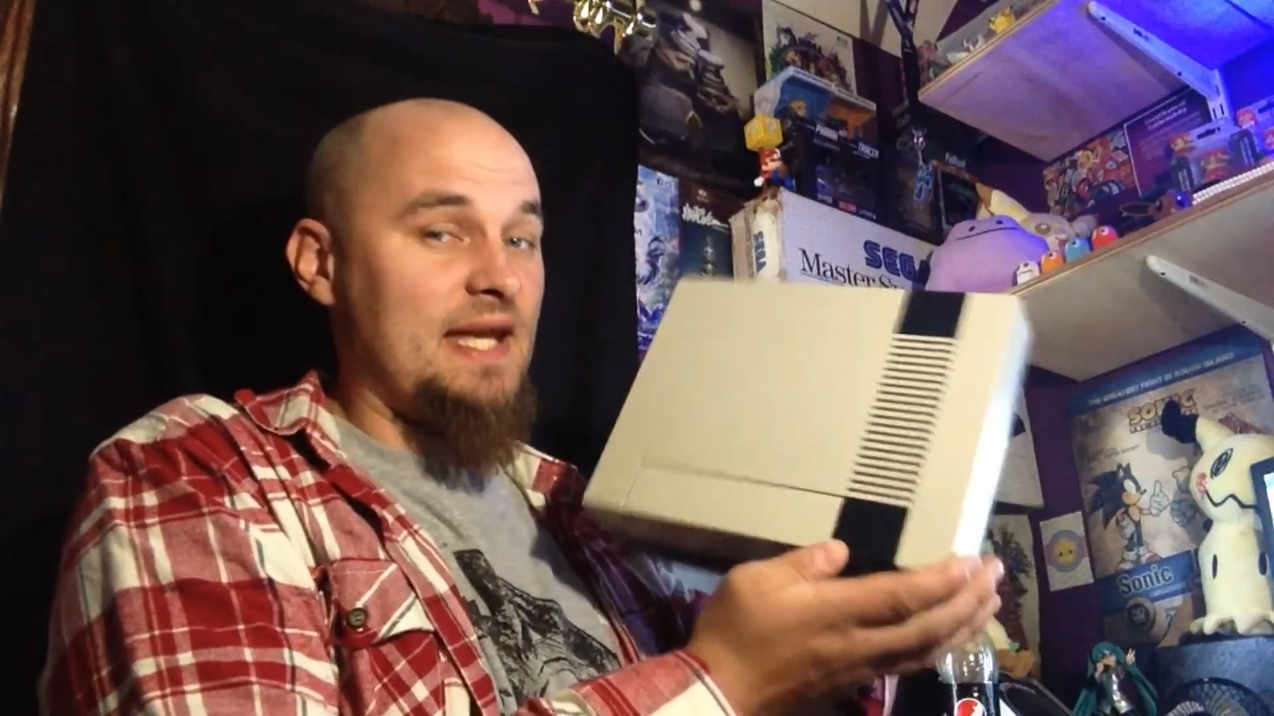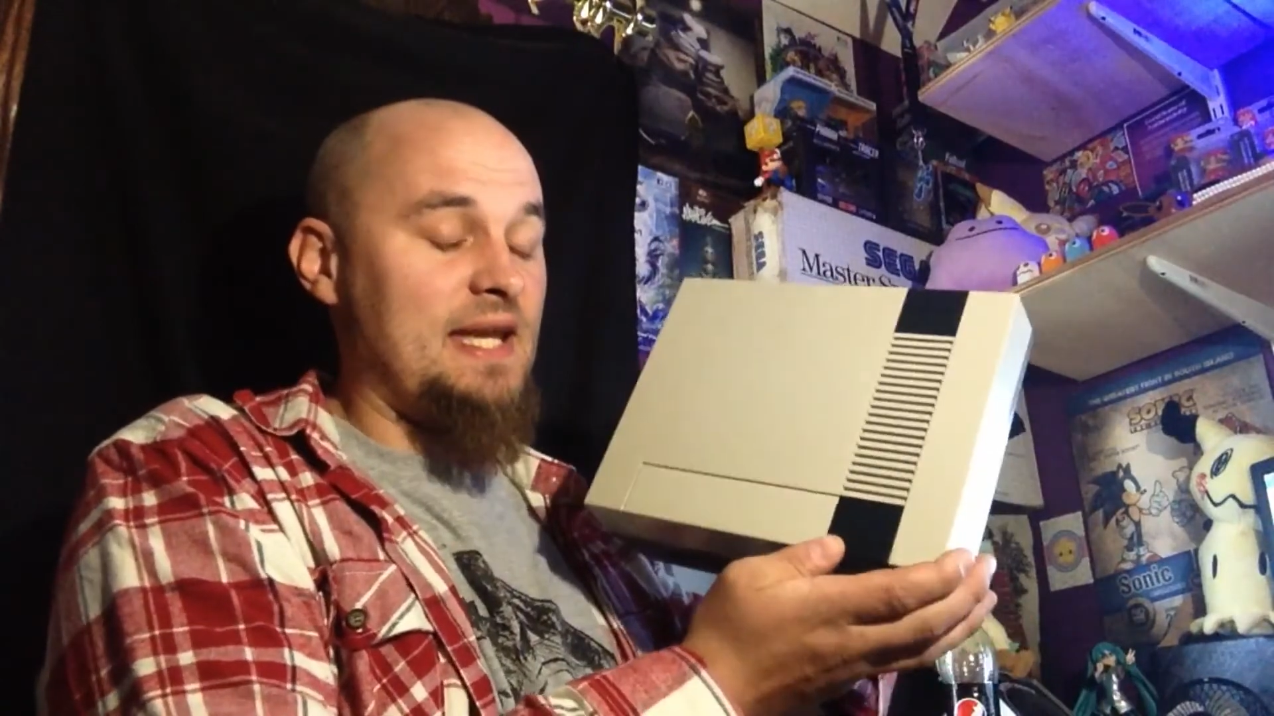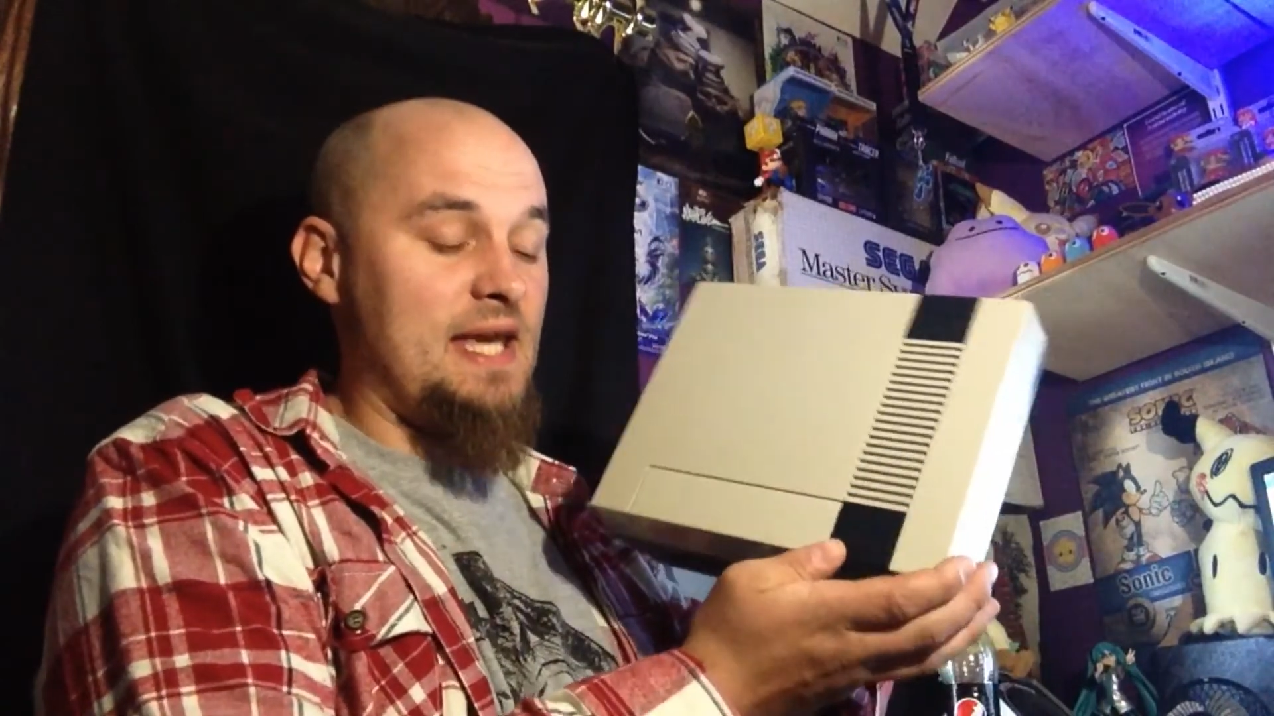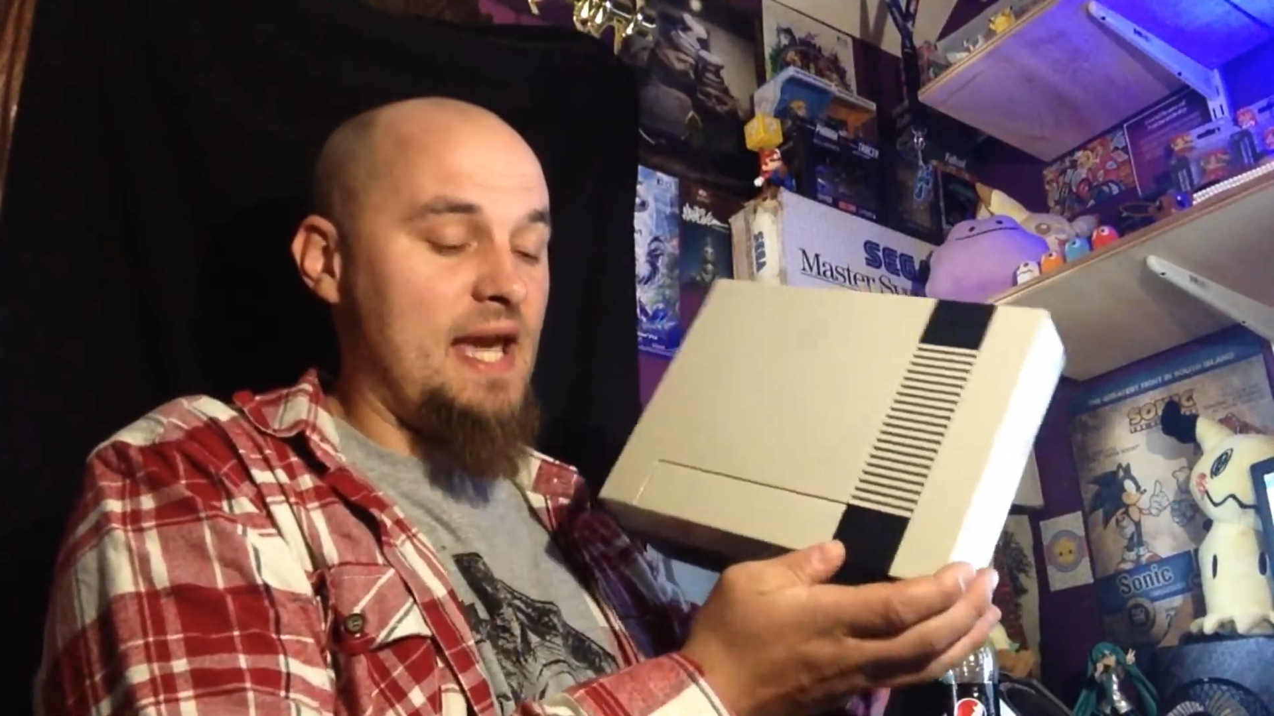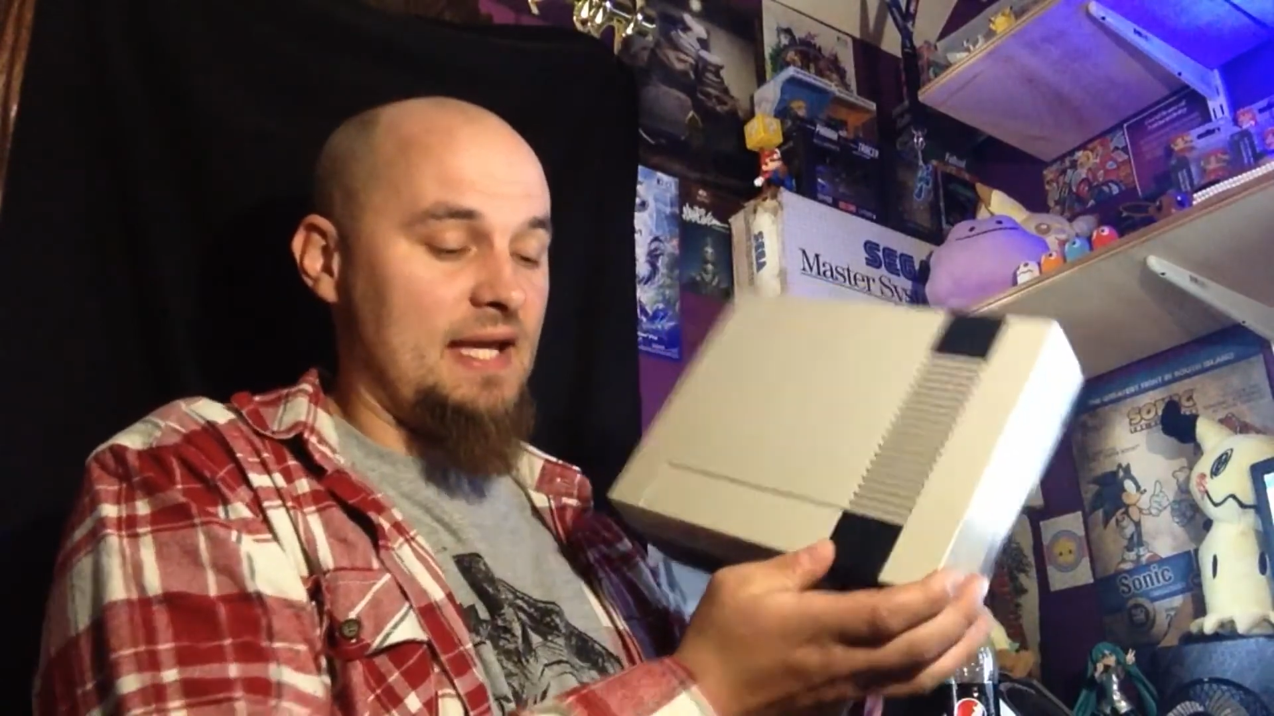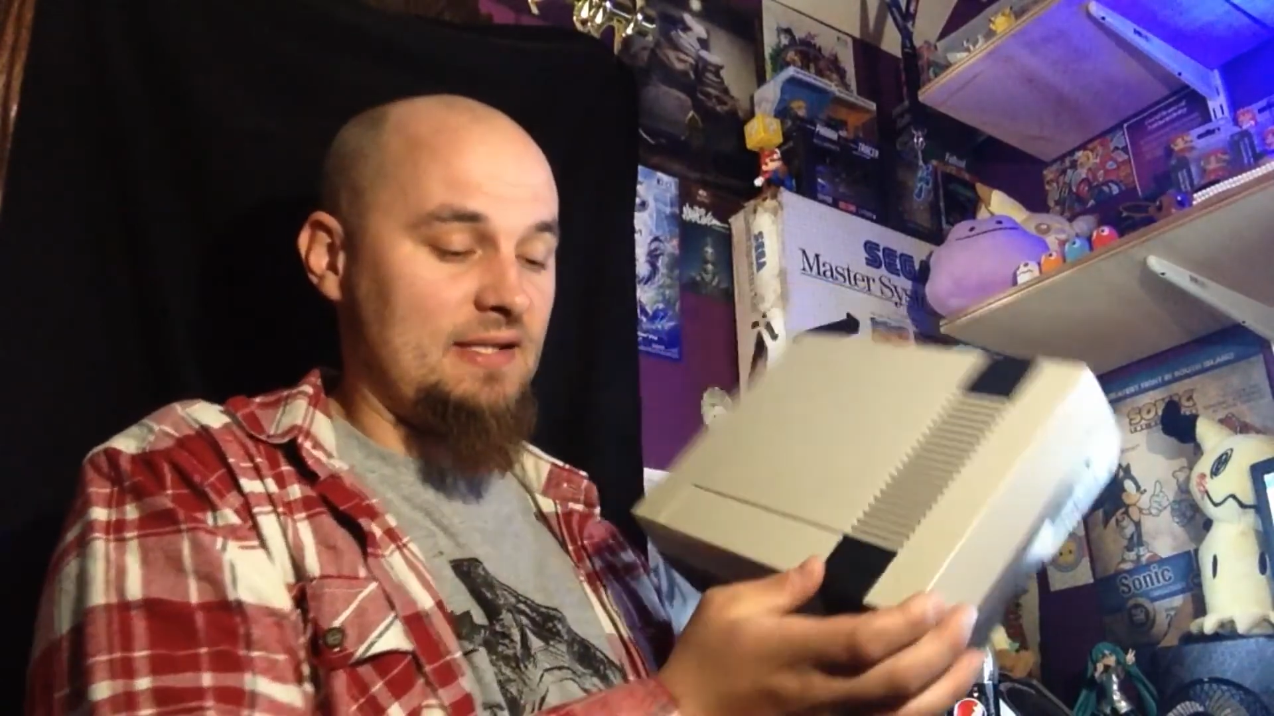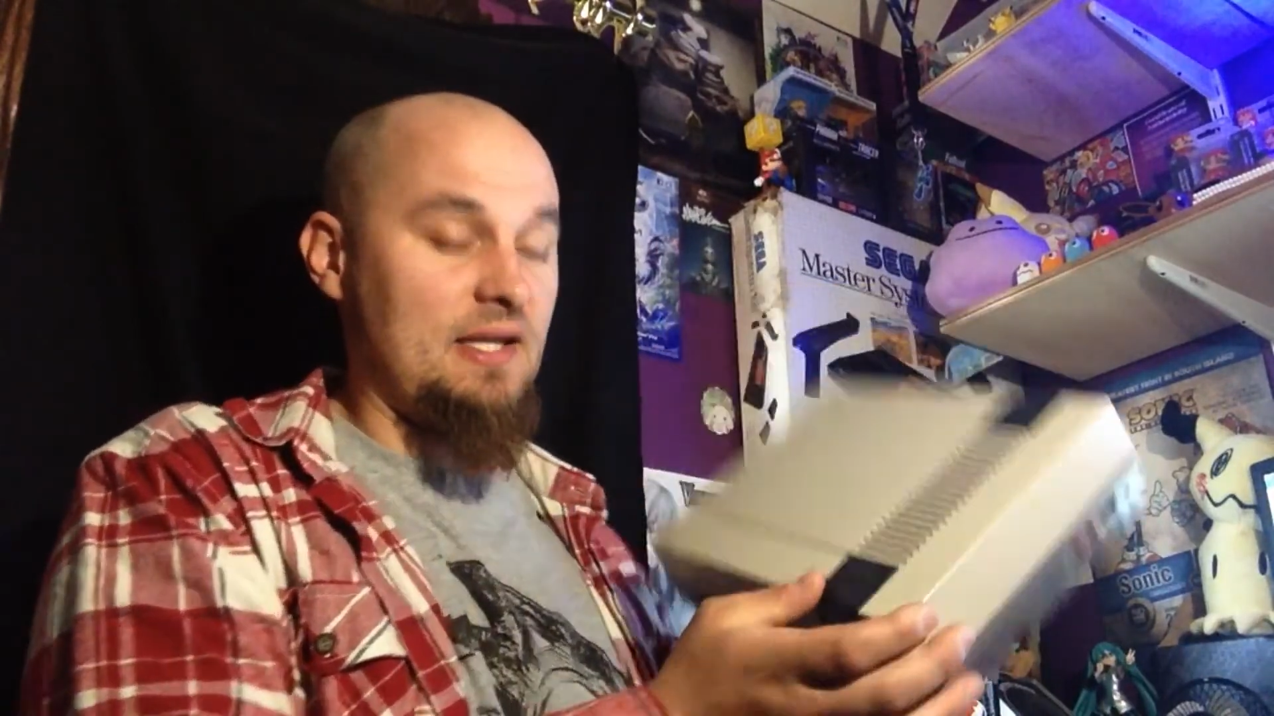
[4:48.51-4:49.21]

NES